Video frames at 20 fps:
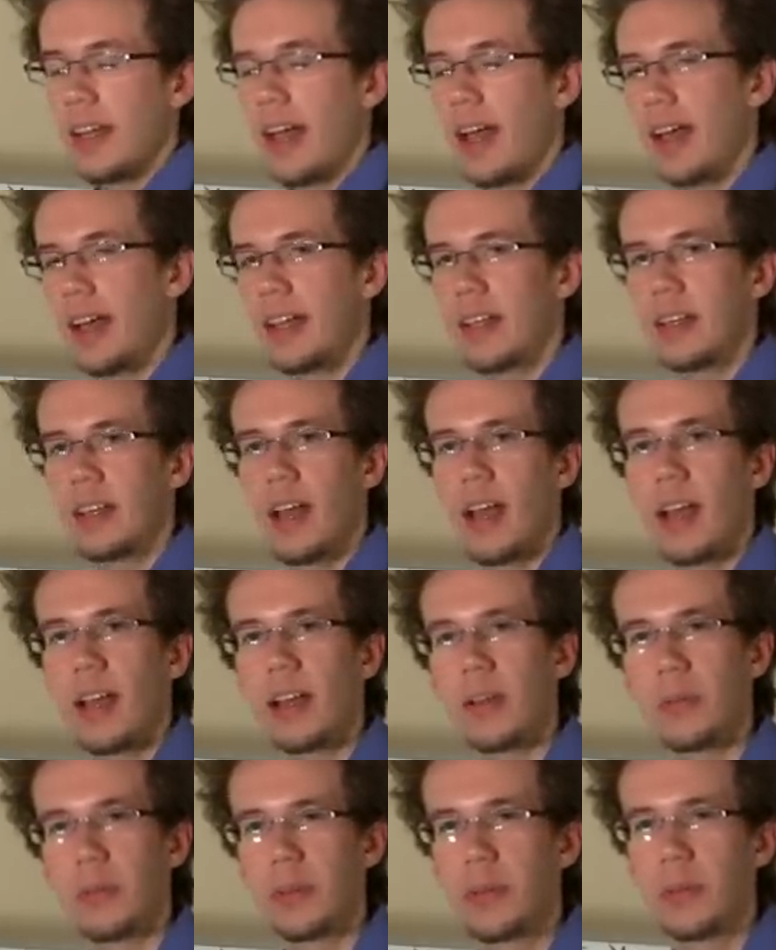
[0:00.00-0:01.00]
And
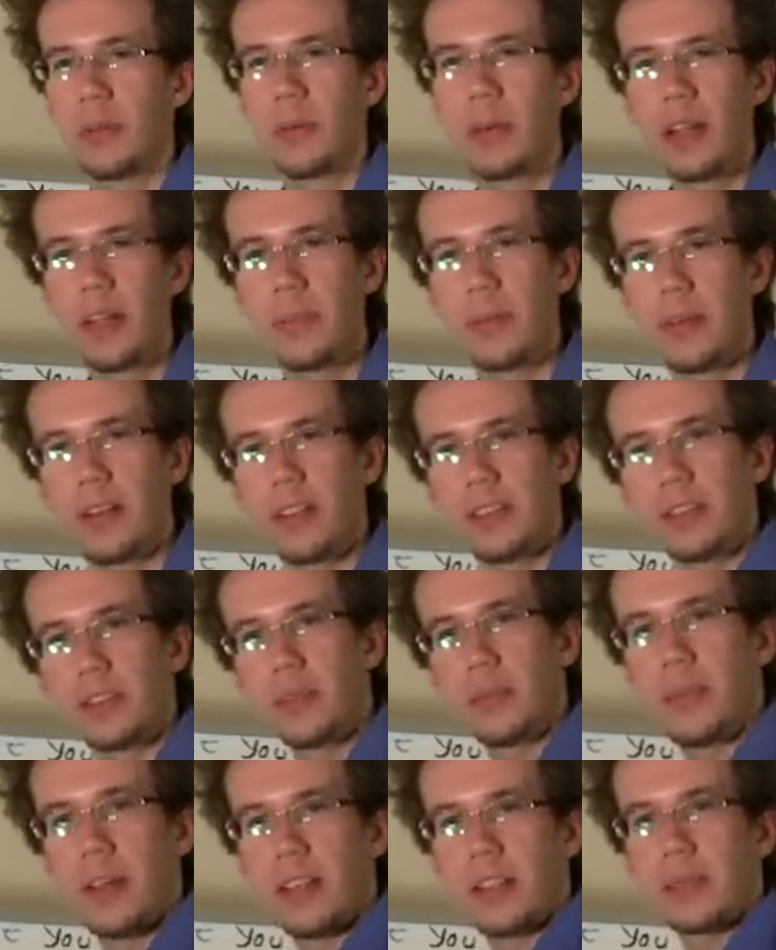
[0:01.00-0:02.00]
I wouldn't worry about it
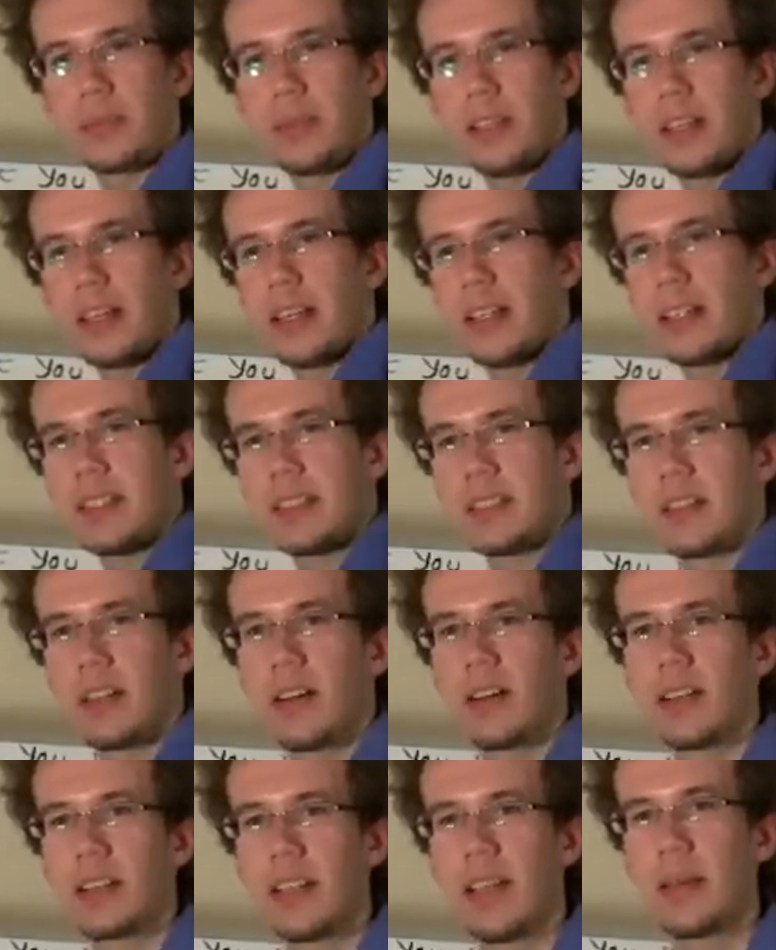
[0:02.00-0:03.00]
too much, because
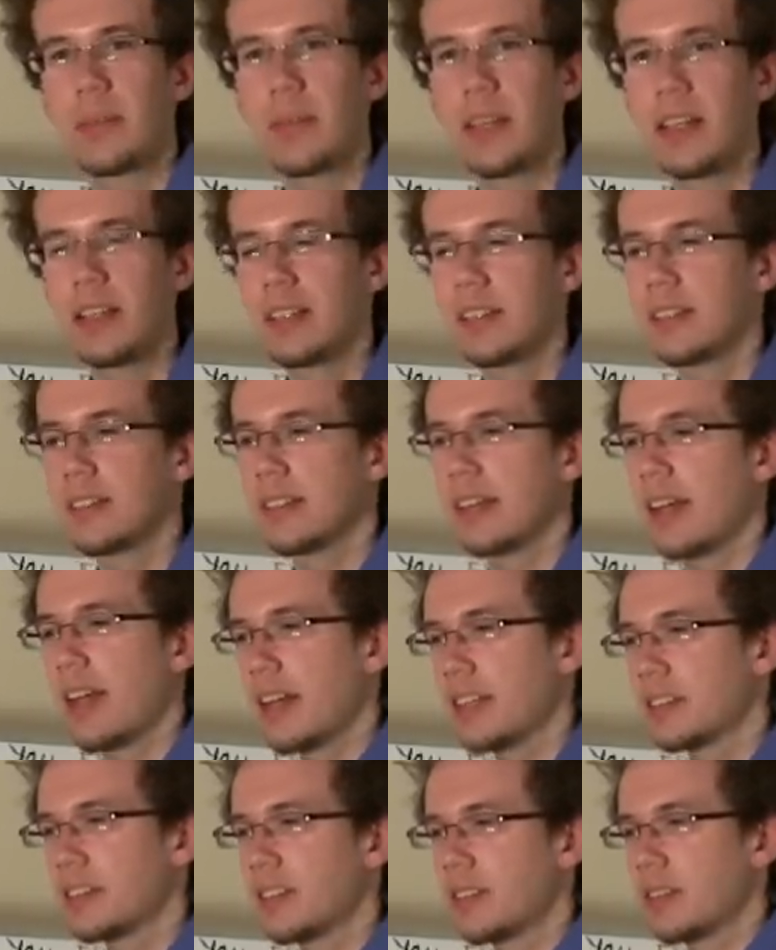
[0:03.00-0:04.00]
all that means it
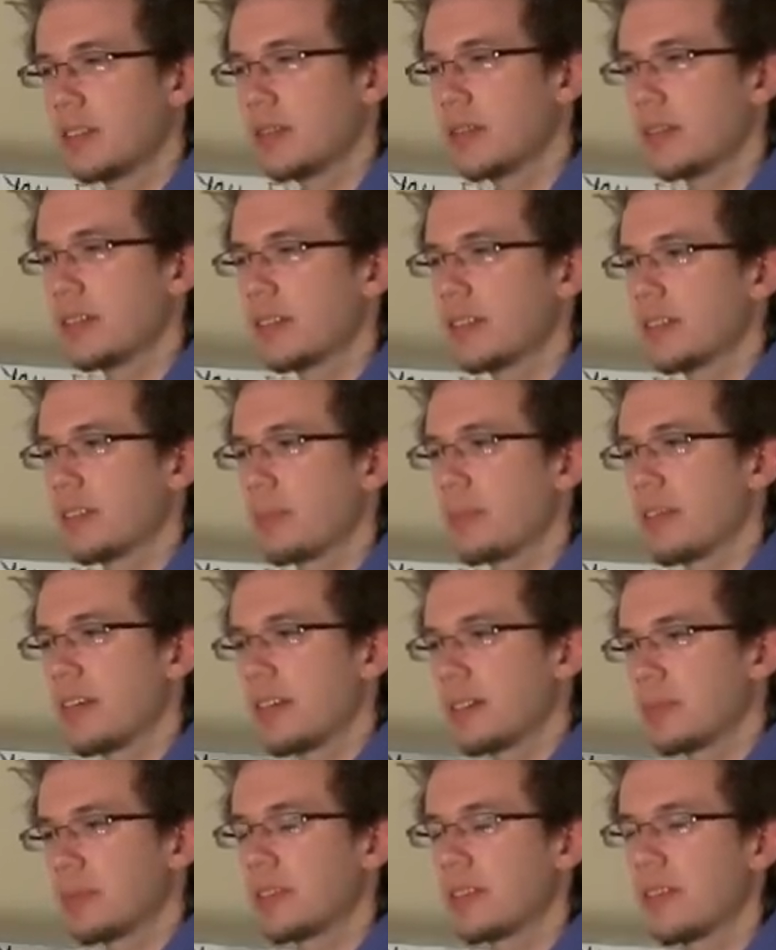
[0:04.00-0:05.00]
has to do with the
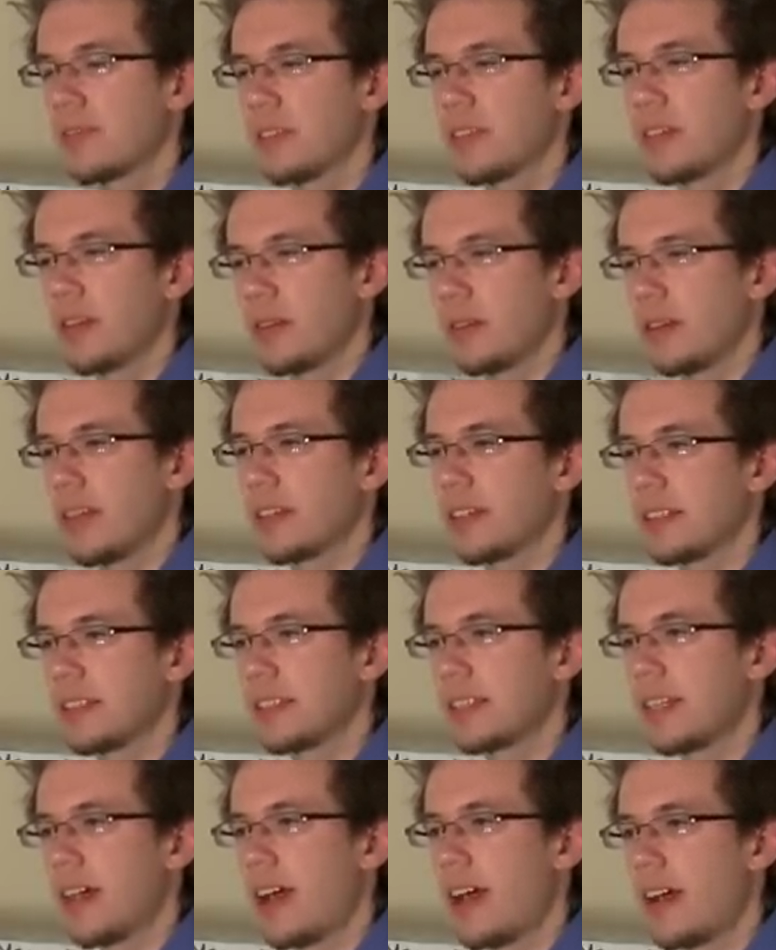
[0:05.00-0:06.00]
placement of the note on the
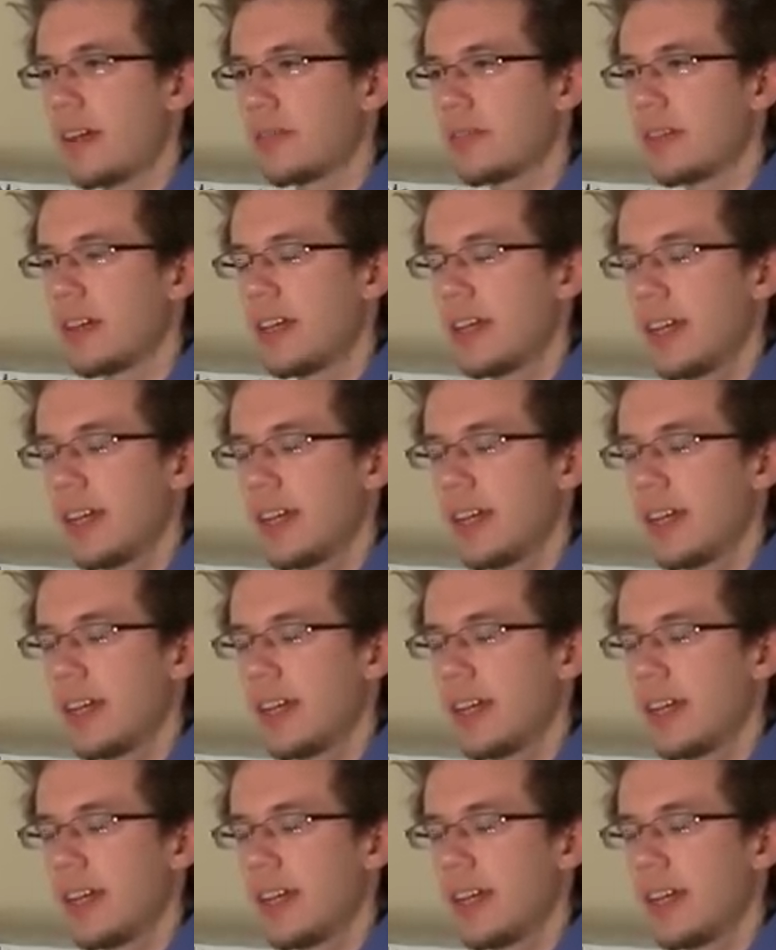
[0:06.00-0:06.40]
staff.